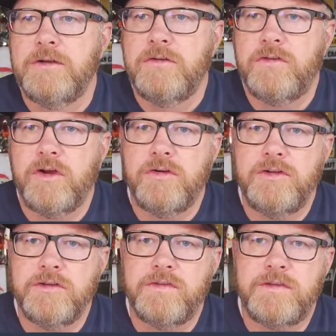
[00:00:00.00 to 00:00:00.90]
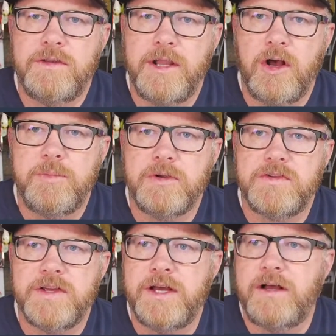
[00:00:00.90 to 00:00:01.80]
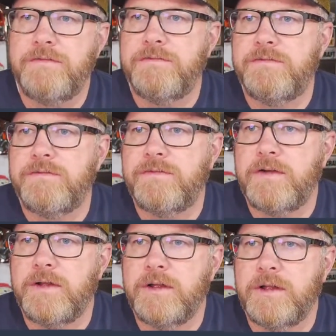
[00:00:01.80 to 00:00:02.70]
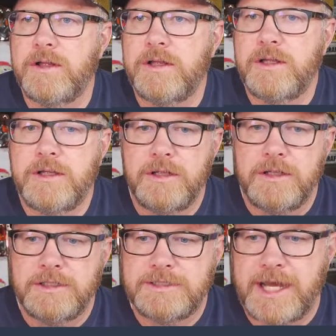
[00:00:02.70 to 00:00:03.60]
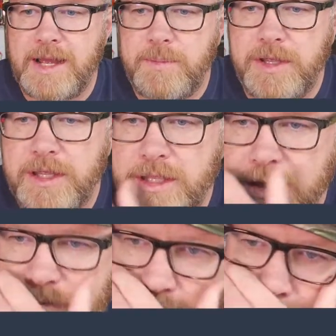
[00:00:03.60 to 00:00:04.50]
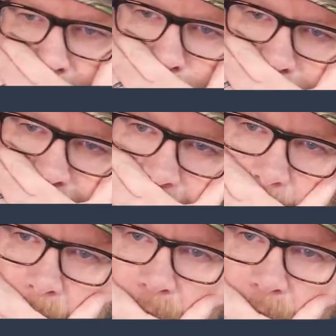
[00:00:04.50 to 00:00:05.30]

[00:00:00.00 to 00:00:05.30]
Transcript: So just help yourself. Type in if you want to win it.